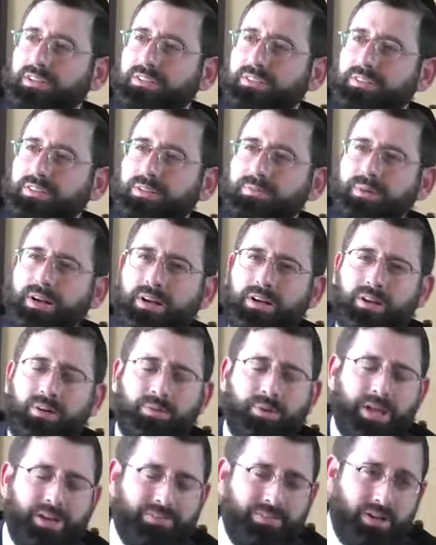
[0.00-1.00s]
So in America,
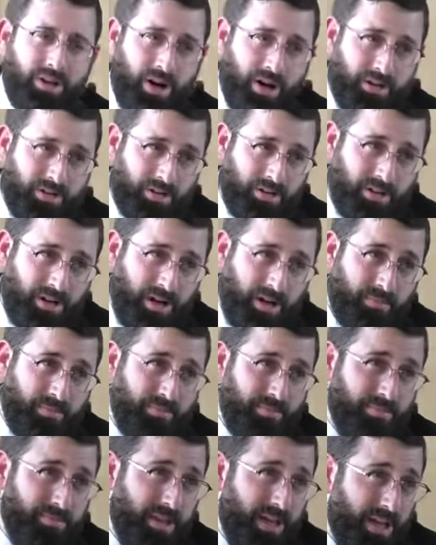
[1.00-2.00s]
we have the gardener
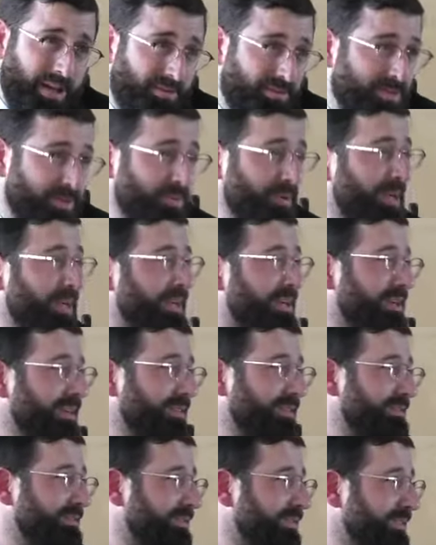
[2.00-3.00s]
come every week.
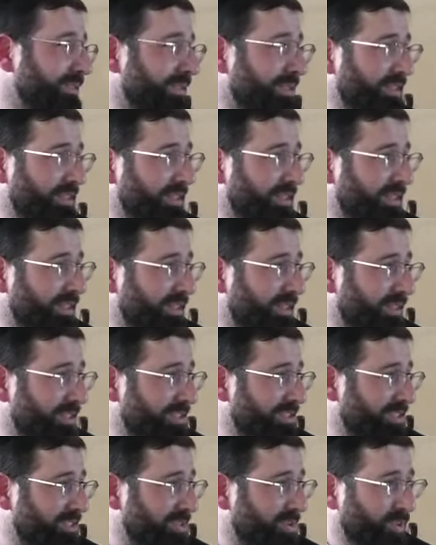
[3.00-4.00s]
You know,
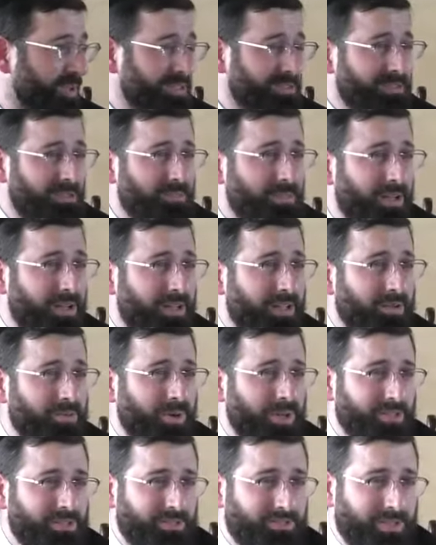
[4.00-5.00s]
it's such a waste of money.
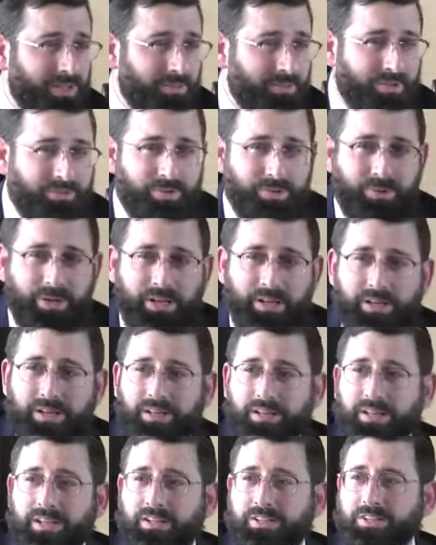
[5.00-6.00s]
Why does it have to come every week?
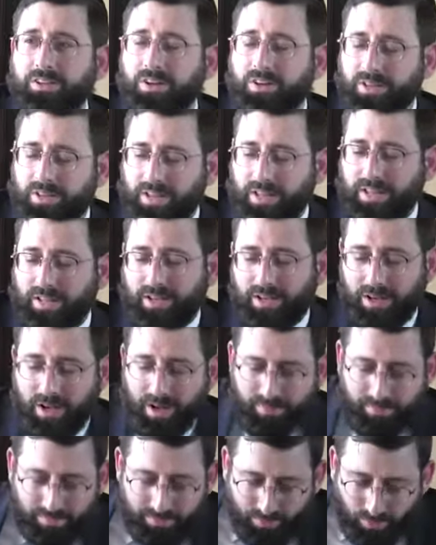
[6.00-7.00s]
Like, you know,
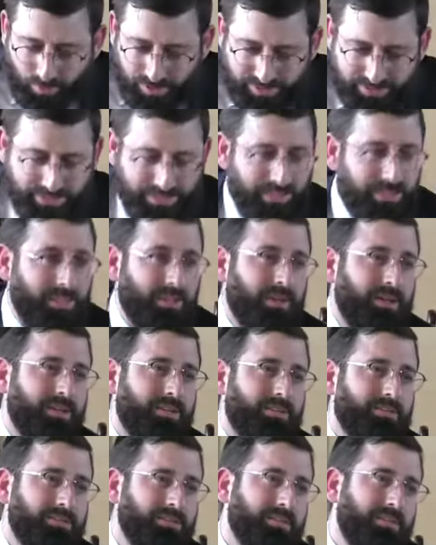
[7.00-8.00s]
come once a year.
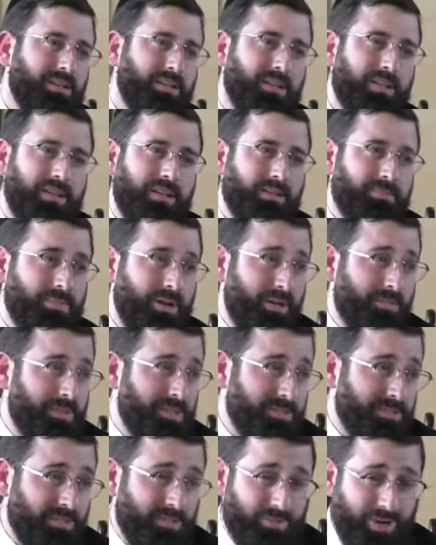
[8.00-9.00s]
Problem
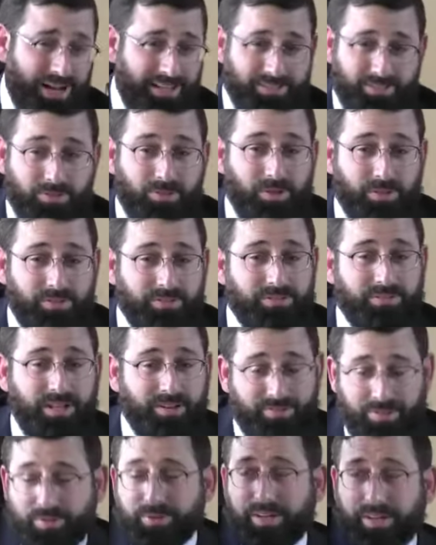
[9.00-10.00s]
is, the grass grows
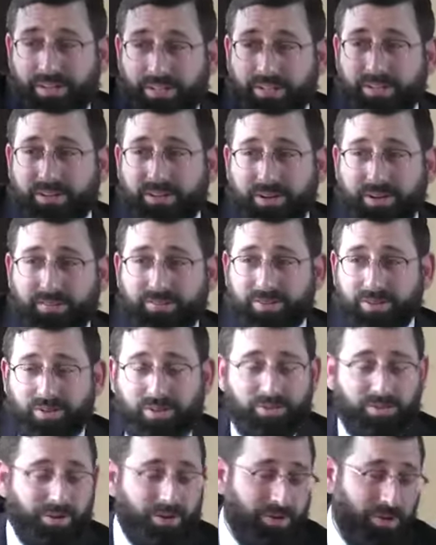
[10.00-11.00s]
every week. You know, if you don't
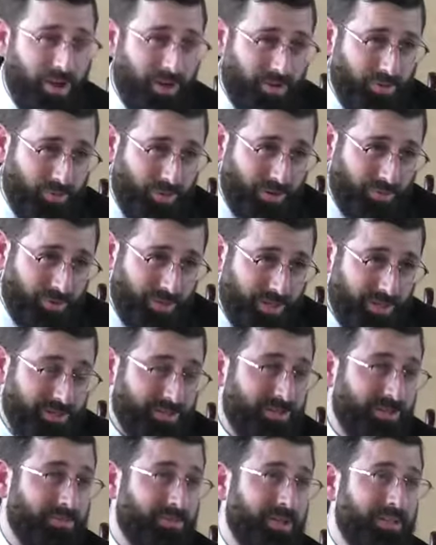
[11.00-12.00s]
cr- cut it one week,
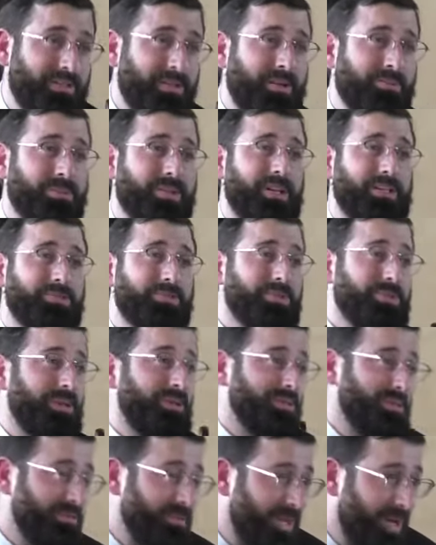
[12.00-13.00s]
by the time the next week
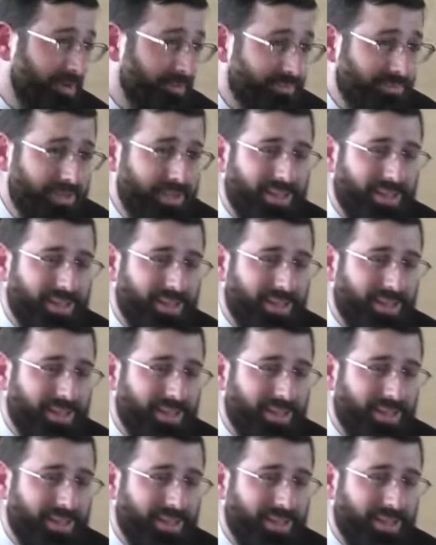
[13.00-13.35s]
comes, it's going to be up.